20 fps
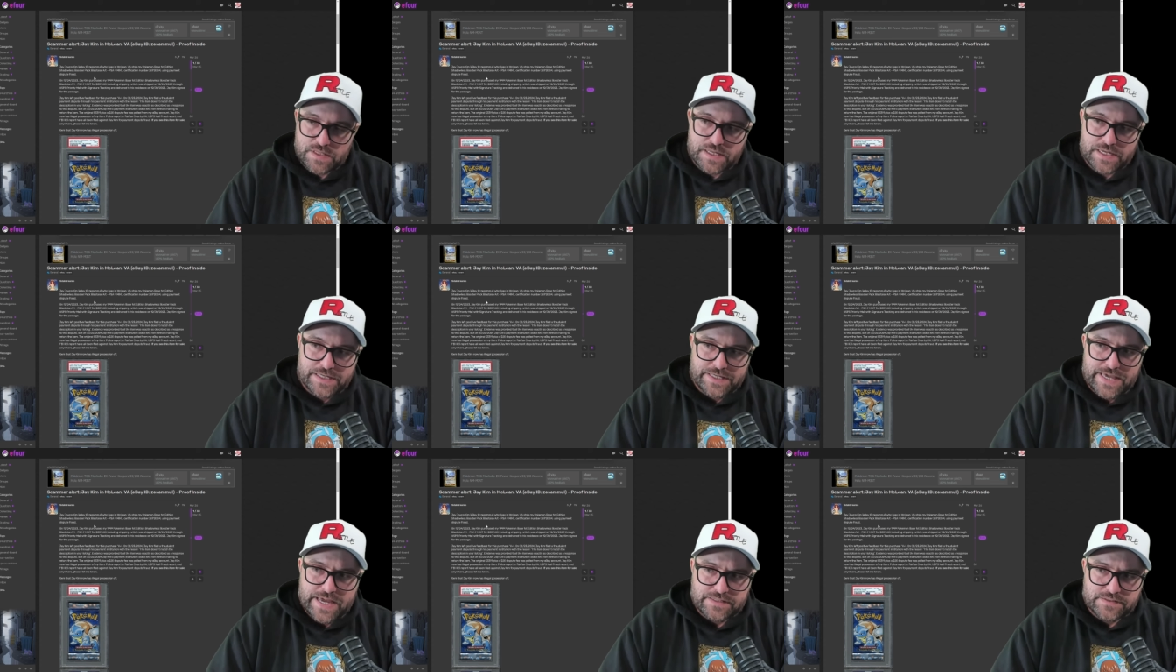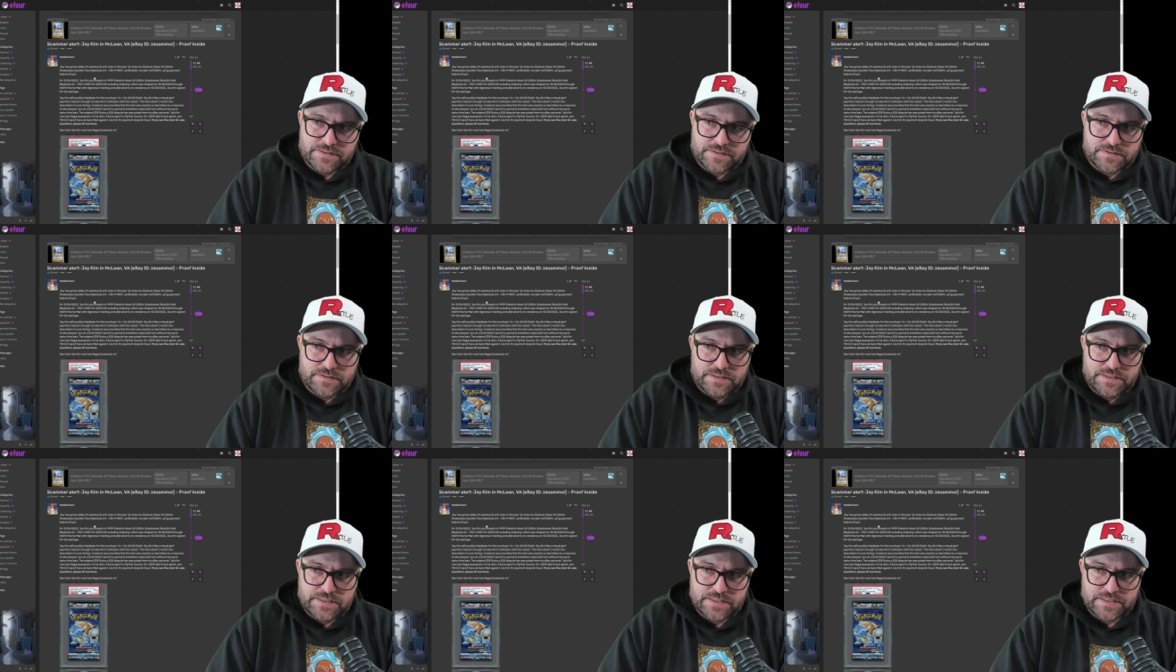yes,
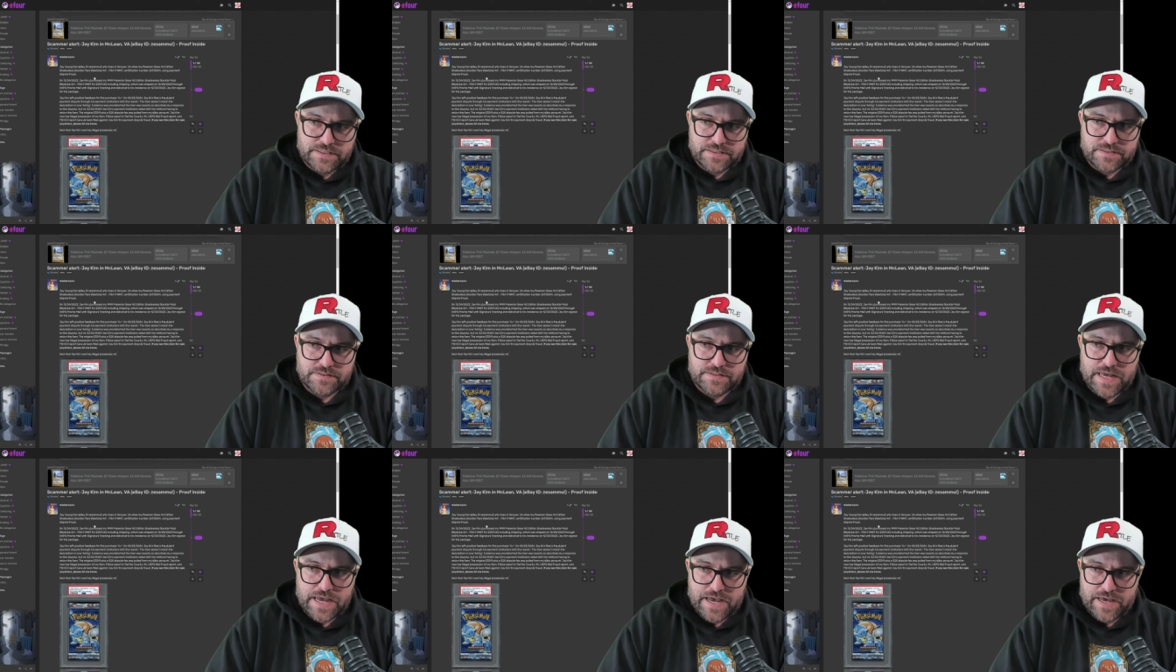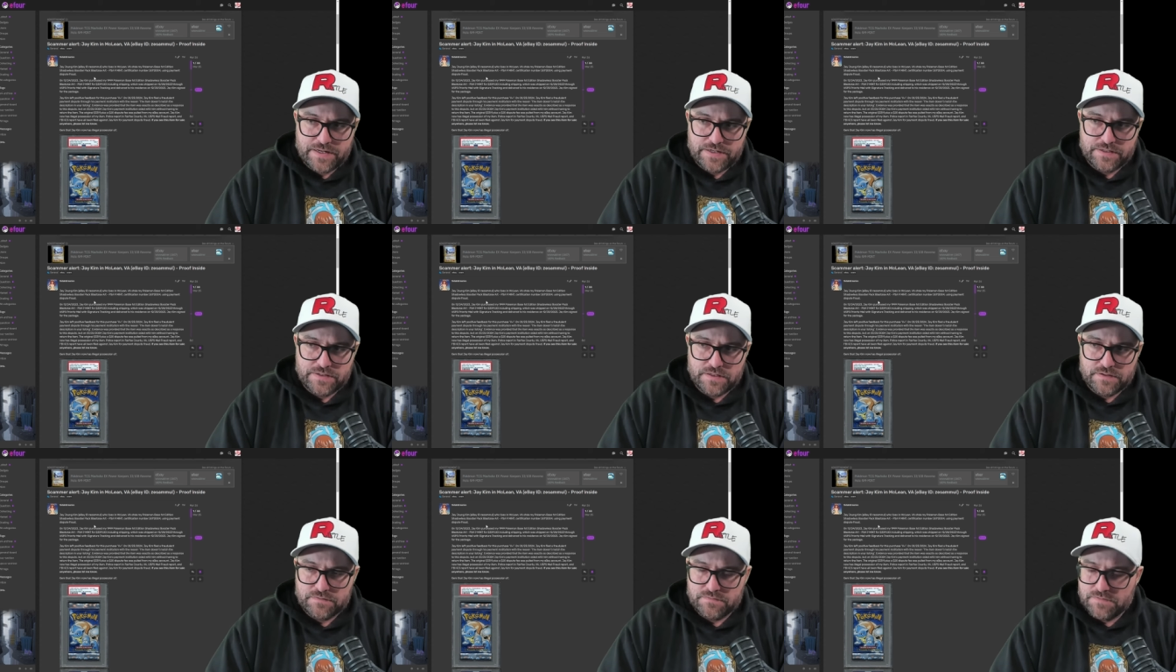he is
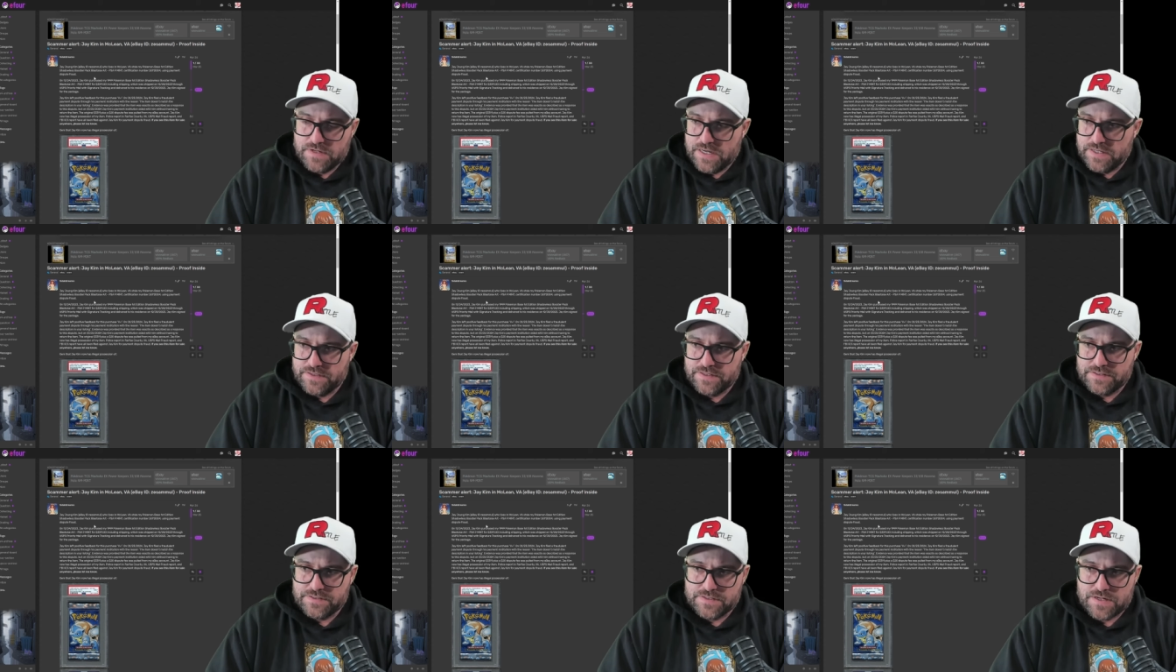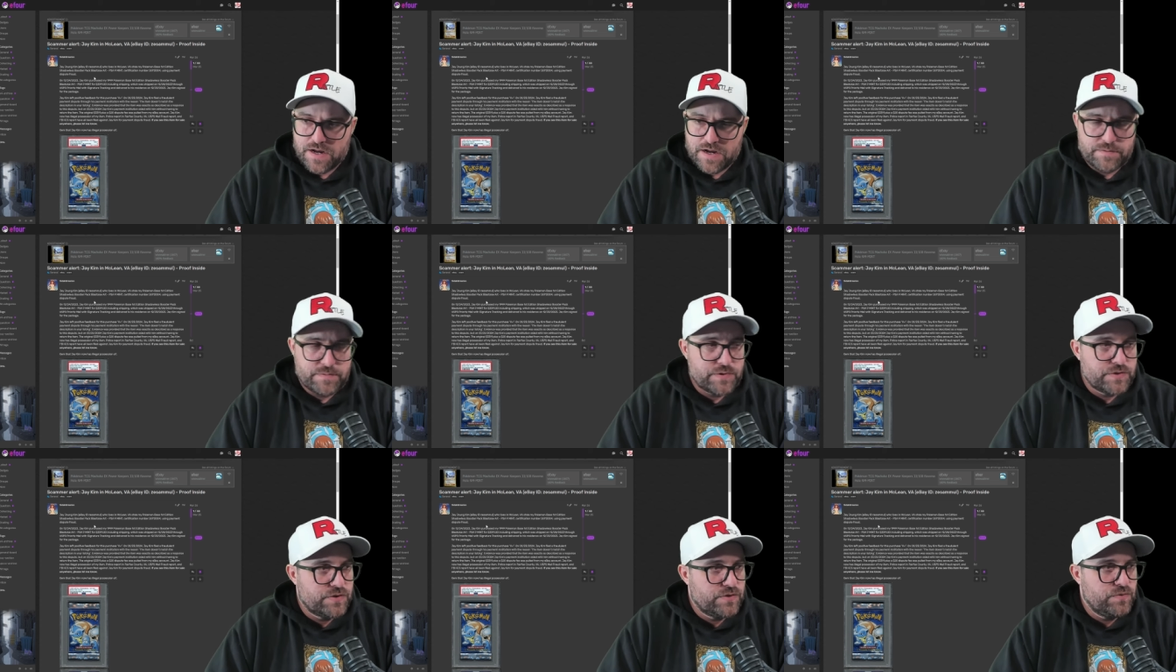added at this
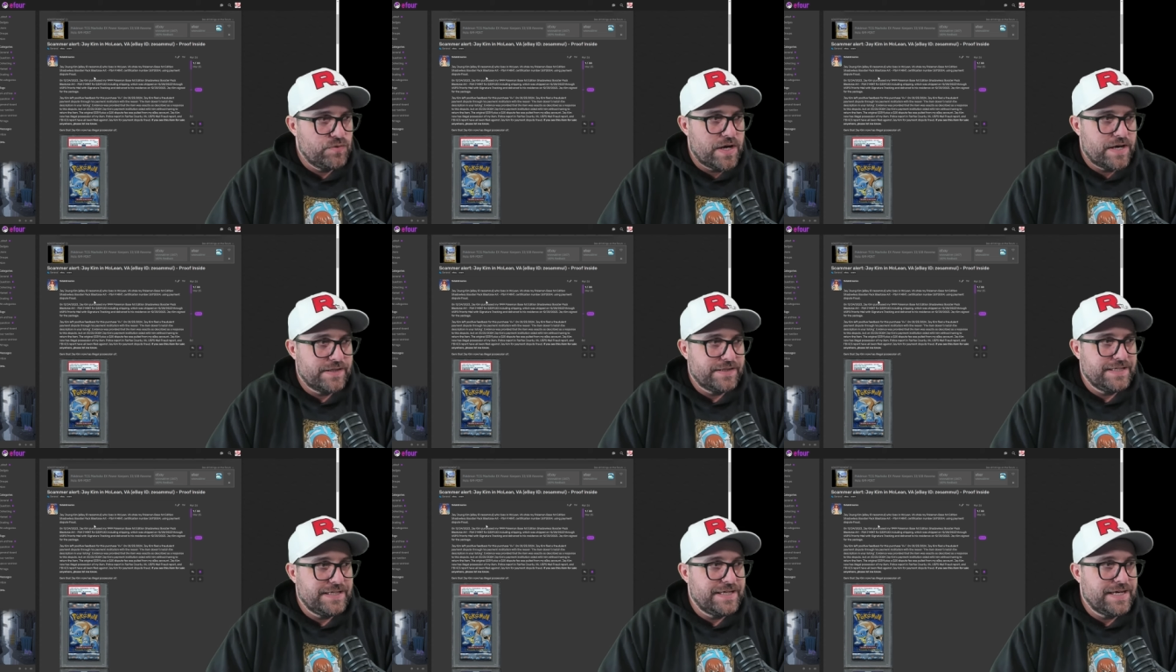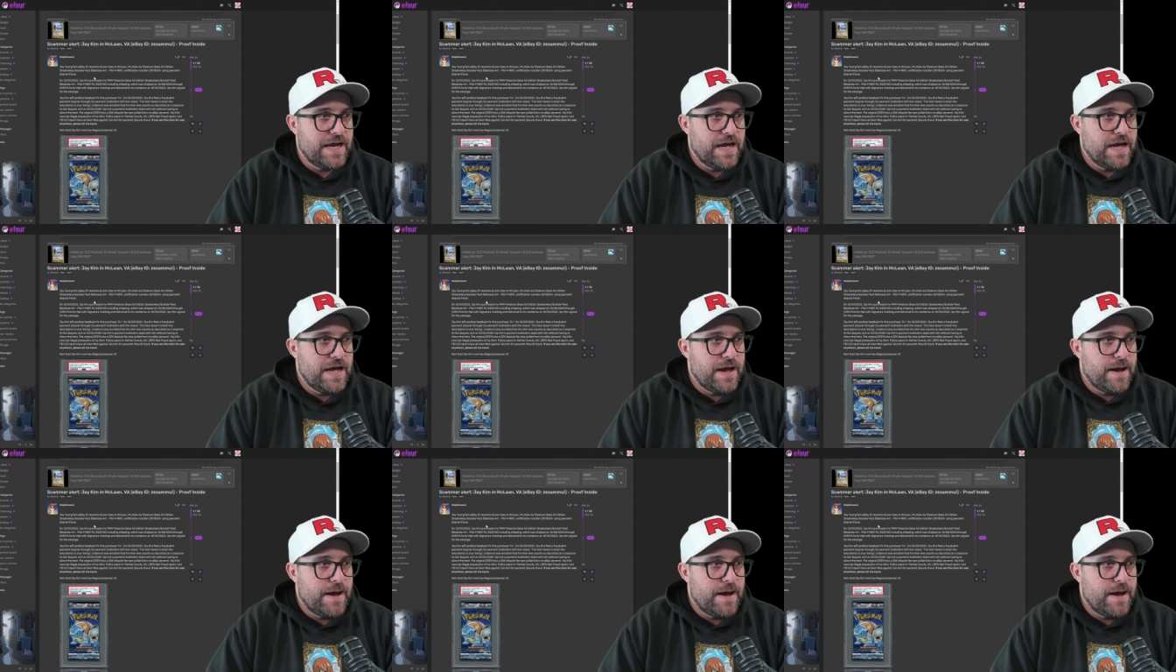time to the